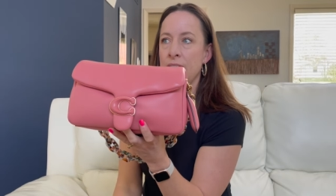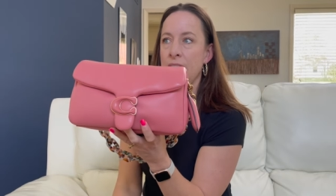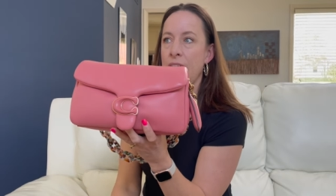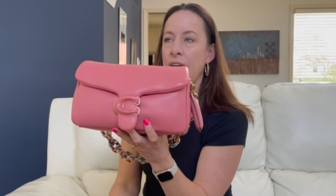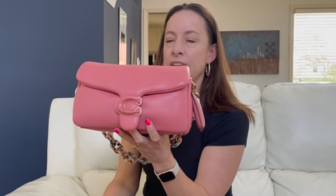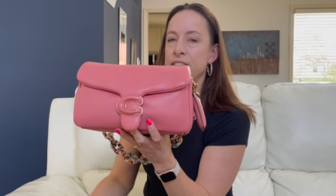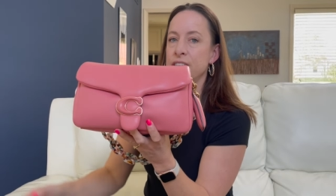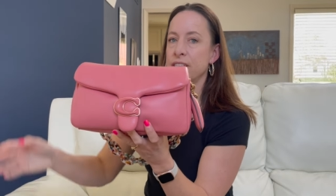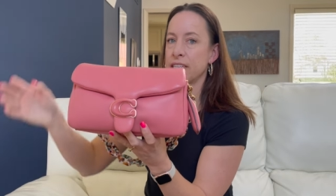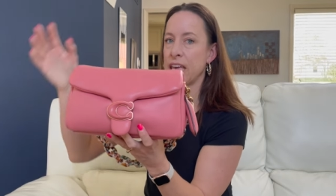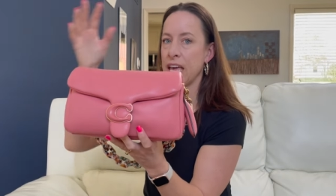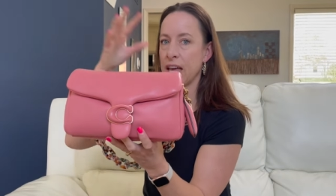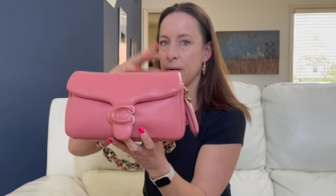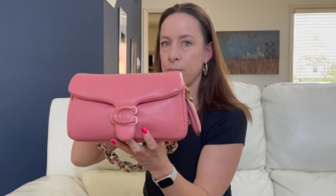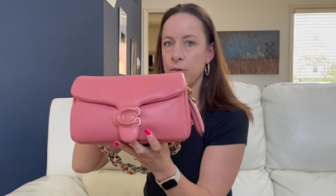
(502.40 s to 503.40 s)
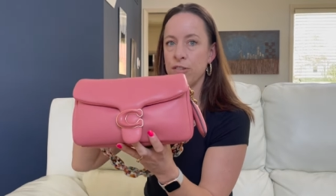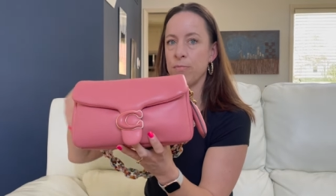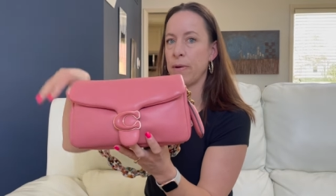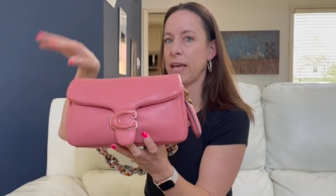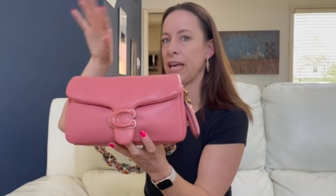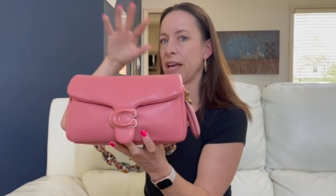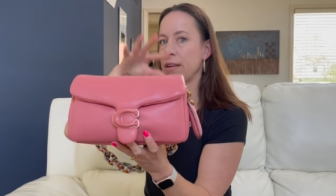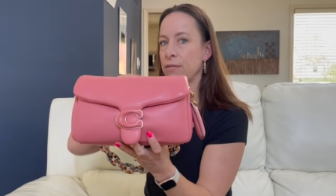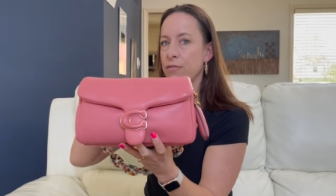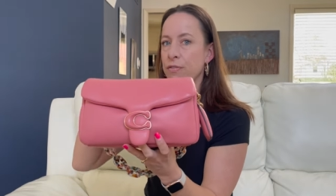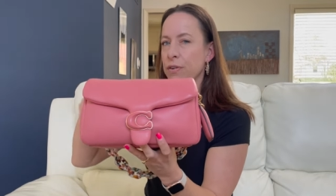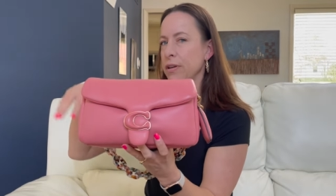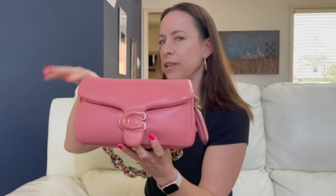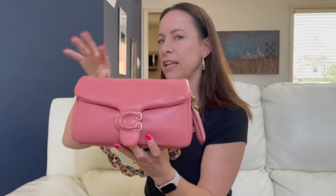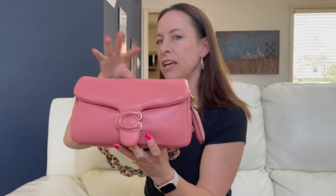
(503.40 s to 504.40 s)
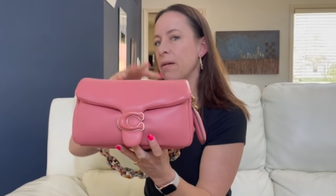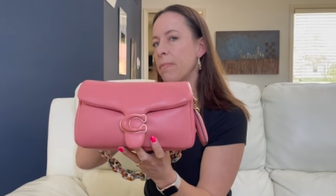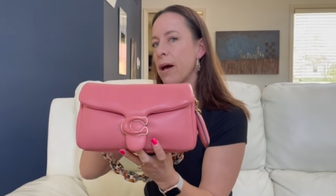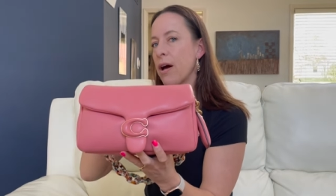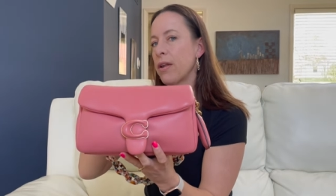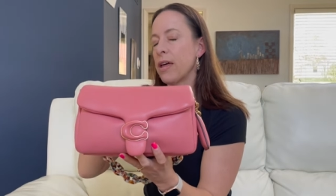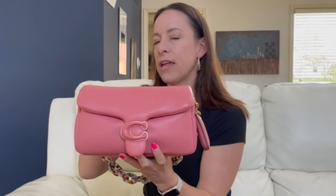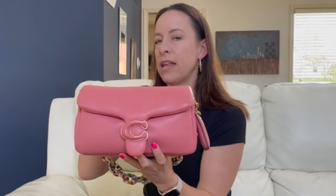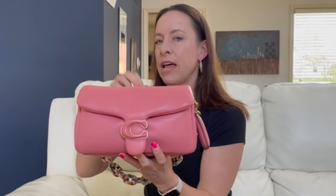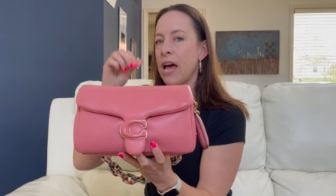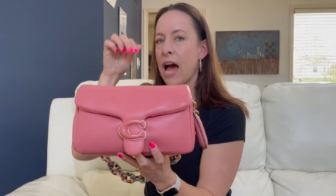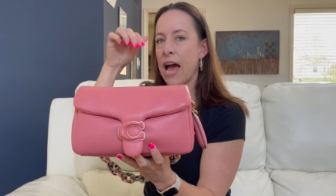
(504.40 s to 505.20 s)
I just can't move my hand freely about it.